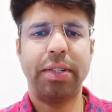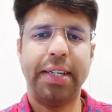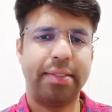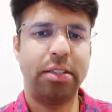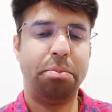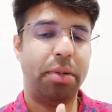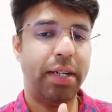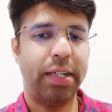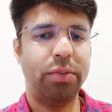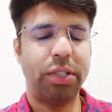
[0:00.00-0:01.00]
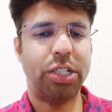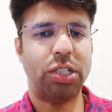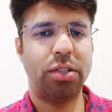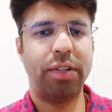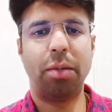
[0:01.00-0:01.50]
Yes, in predictive
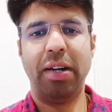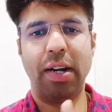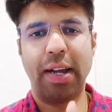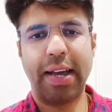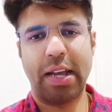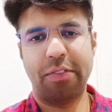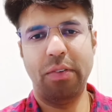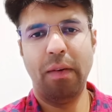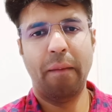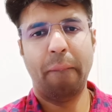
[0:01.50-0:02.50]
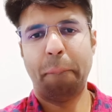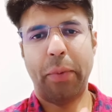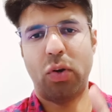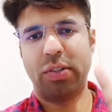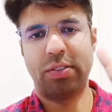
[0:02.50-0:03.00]
nature, we have to be a little careful
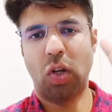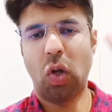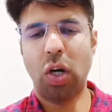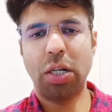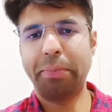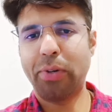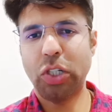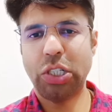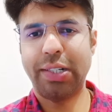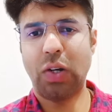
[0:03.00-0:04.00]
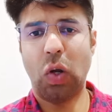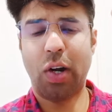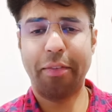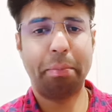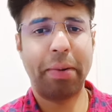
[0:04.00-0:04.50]
because it's a long-term project, a
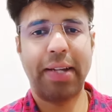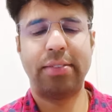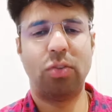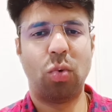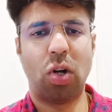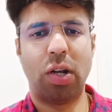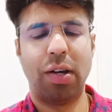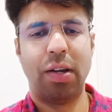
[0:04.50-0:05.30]
lot of plans involved.